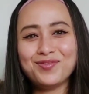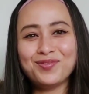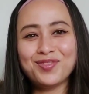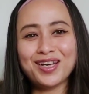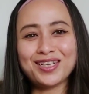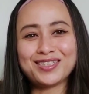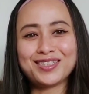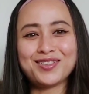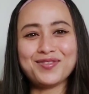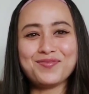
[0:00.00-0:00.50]

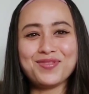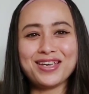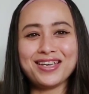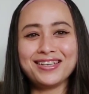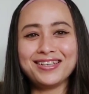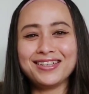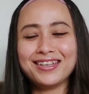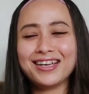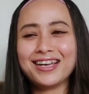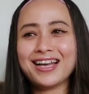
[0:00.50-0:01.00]
Estimate.
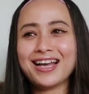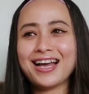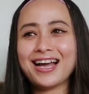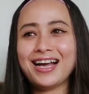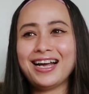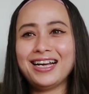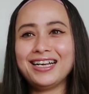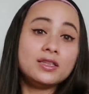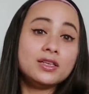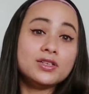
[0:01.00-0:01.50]

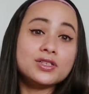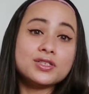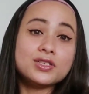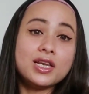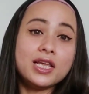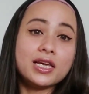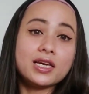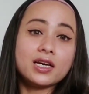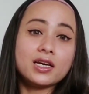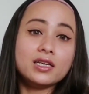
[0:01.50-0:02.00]
There's
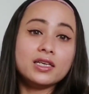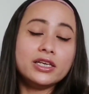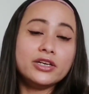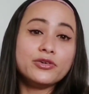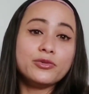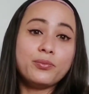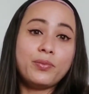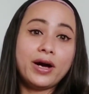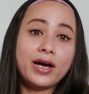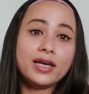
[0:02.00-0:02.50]
like a
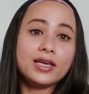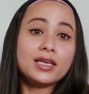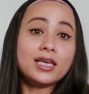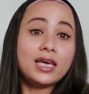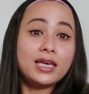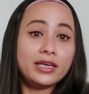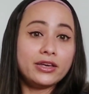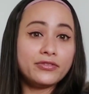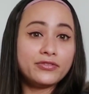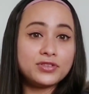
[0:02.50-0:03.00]
nearby
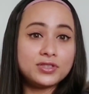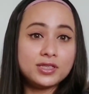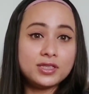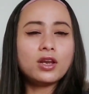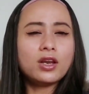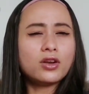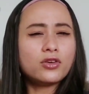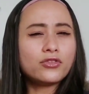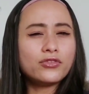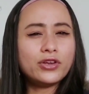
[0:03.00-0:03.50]
KFC, a
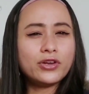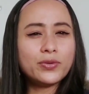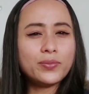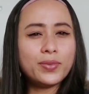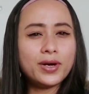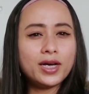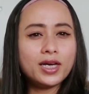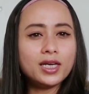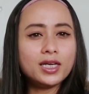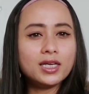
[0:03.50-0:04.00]
lot of
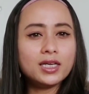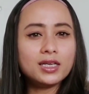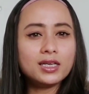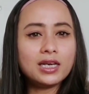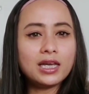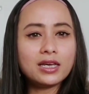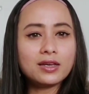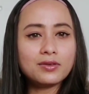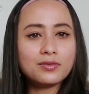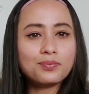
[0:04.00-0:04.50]
nearby
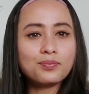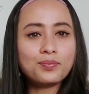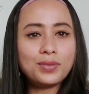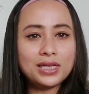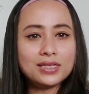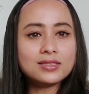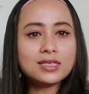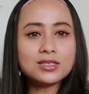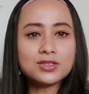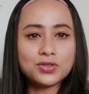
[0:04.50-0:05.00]
like
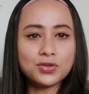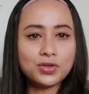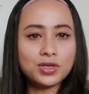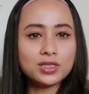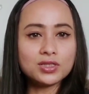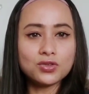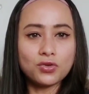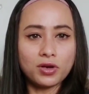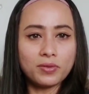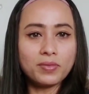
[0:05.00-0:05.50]
places to
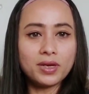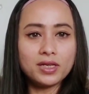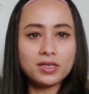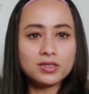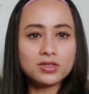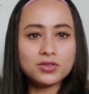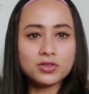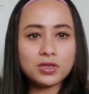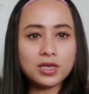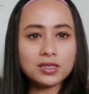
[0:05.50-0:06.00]
eat, so I
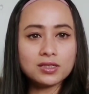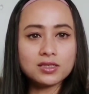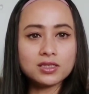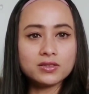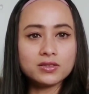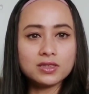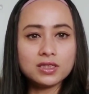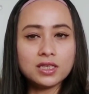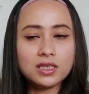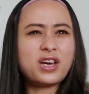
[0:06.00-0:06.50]
managed to get
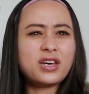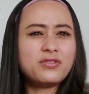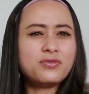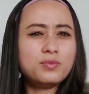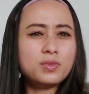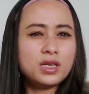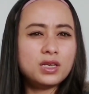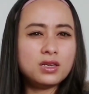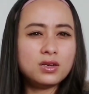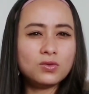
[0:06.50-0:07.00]
something.
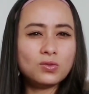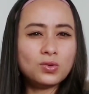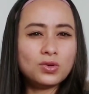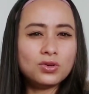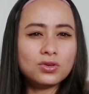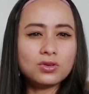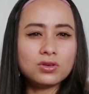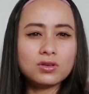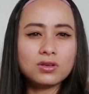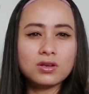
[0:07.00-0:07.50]
5-minute
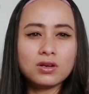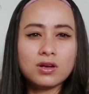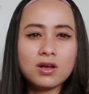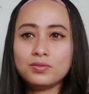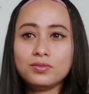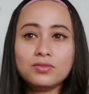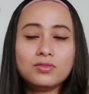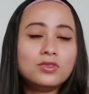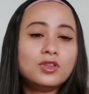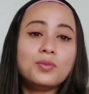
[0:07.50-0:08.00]
walk.
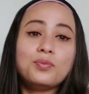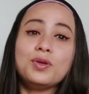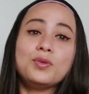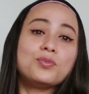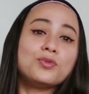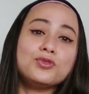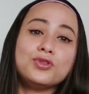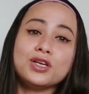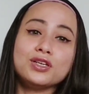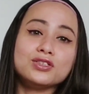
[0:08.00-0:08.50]
The
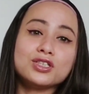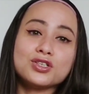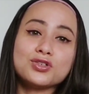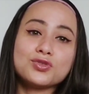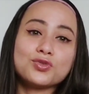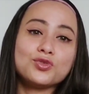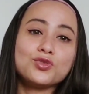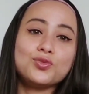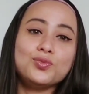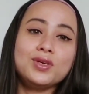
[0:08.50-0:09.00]
people there just
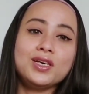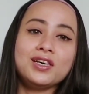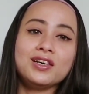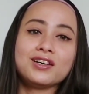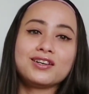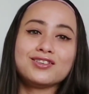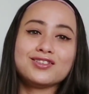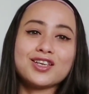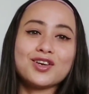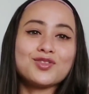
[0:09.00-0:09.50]
told me
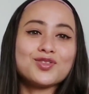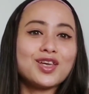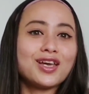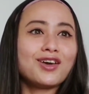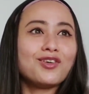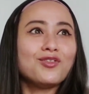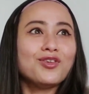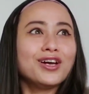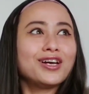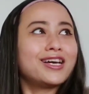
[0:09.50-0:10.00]
because I was like,
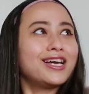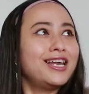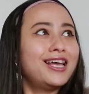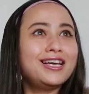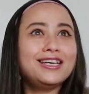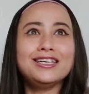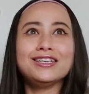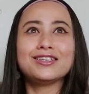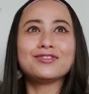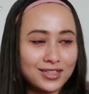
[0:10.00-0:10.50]
oh, where can I
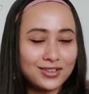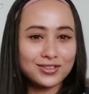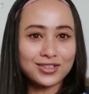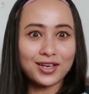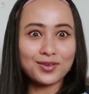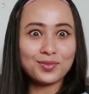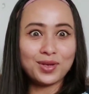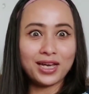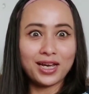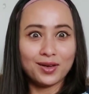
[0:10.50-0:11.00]
eat? Because
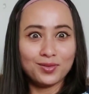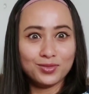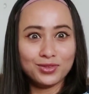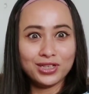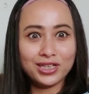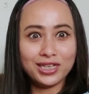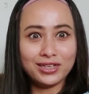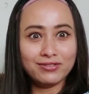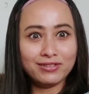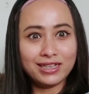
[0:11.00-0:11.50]
I'm
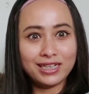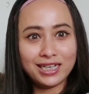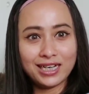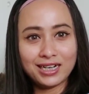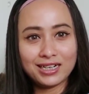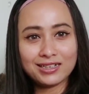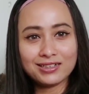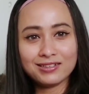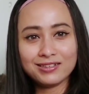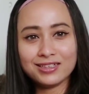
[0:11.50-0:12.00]
really, really
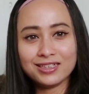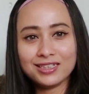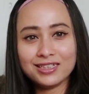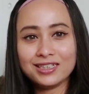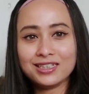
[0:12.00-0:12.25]
hungry.